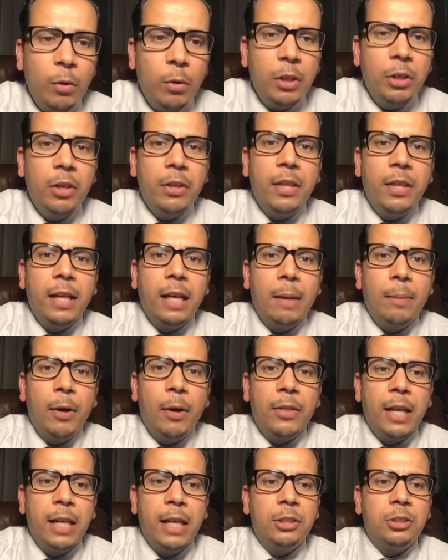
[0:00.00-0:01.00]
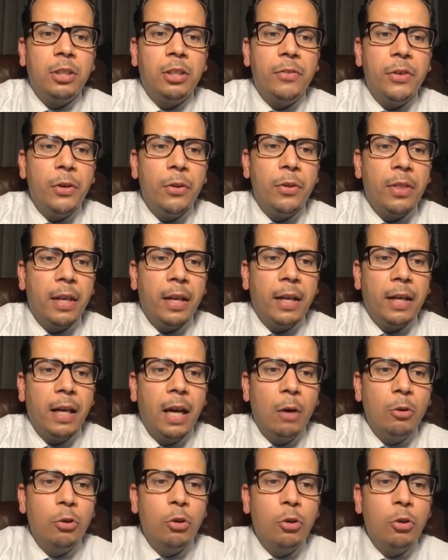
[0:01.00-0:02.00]
what do you think about the interview thing?
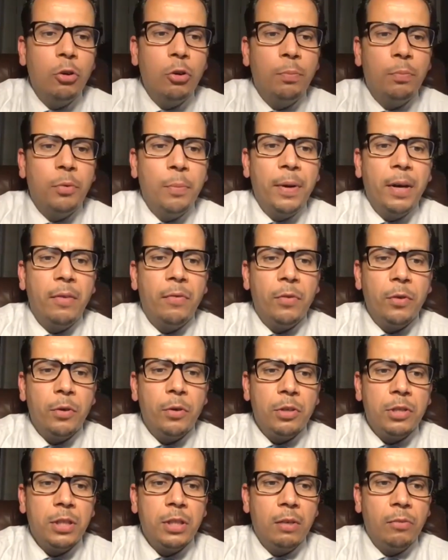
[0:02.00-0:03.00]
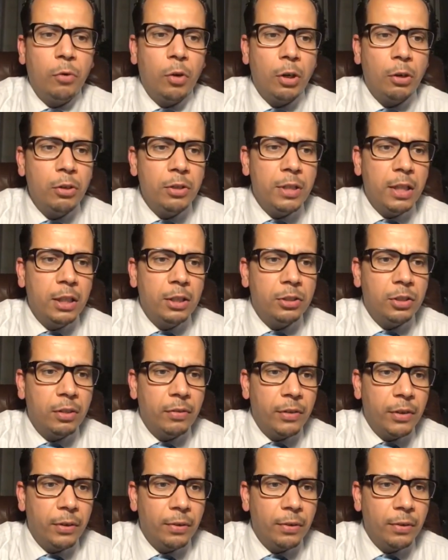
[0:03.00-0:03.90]
How to prepare for yourself for a good interview?